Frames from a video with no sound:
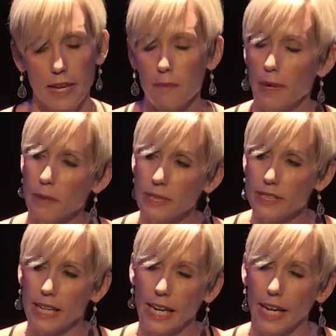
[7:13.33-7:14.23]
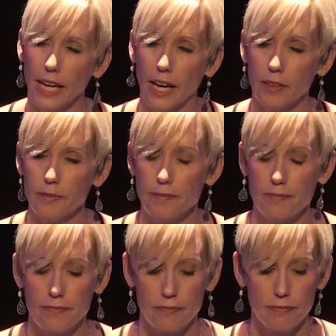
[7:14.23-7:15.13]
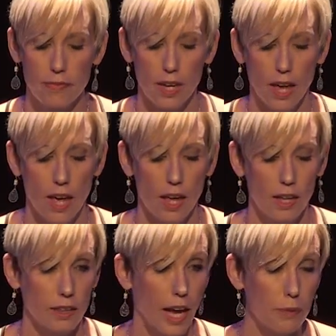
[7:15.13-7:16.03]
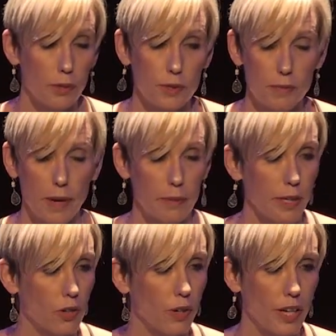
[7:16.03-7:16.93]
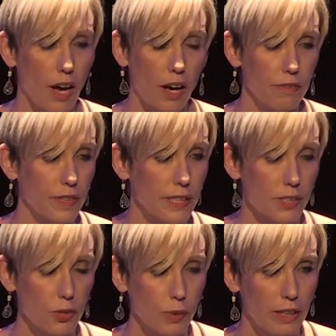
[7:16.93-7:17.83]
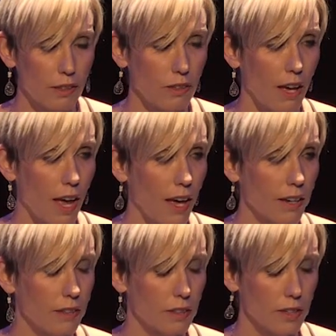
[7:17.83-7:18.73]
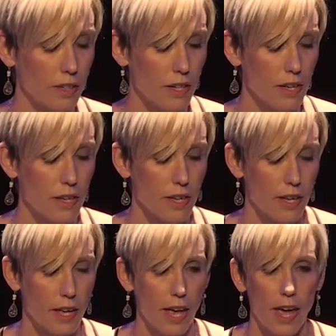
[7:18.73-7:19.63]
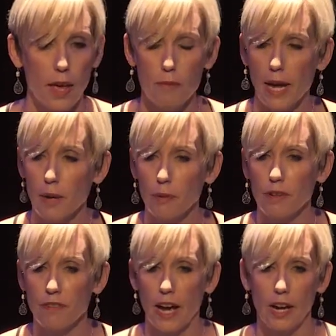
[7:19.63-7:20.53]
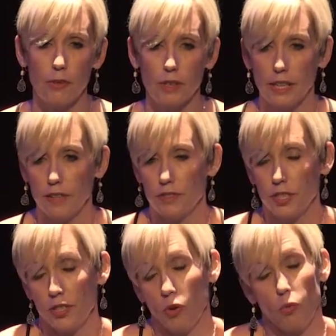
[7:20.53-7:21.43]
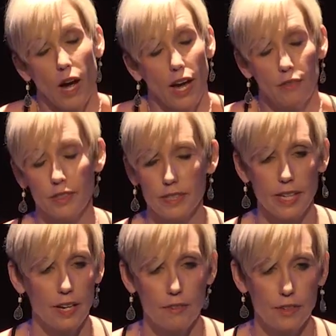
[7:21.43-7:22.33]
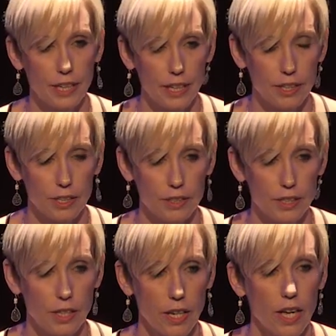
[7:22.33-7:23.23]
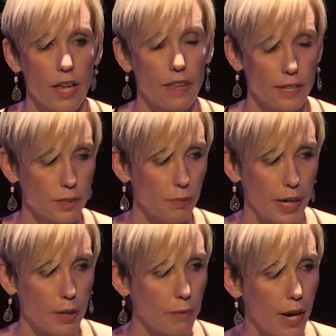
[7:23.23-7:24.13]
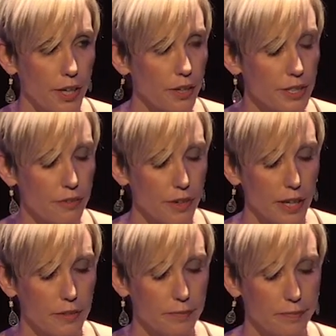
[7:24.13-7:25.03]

It may be sinking in. Light bulbs may be going off in his sweet little head. It may provide relief to know why we've said for years that his brain and body are different.